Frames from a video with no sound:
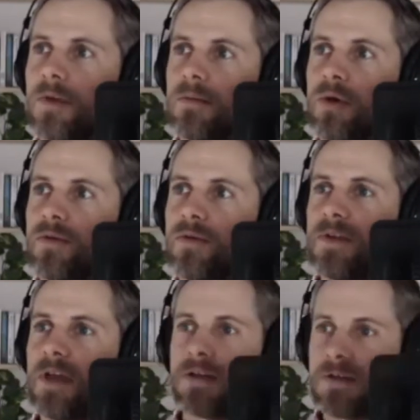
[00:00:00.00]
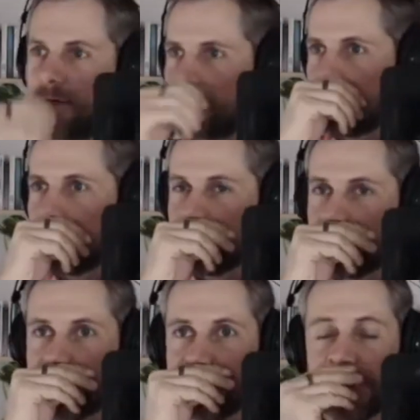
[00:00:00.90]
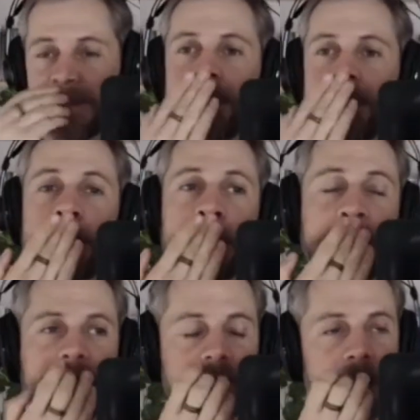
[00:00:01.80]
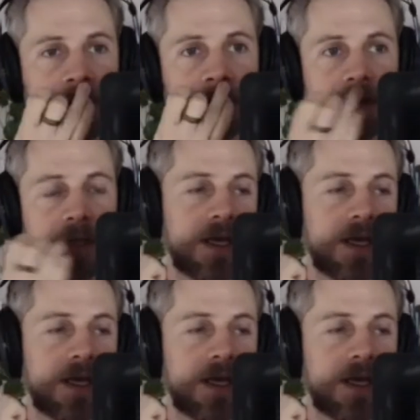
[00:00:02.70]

move, sort of towards the sort of the final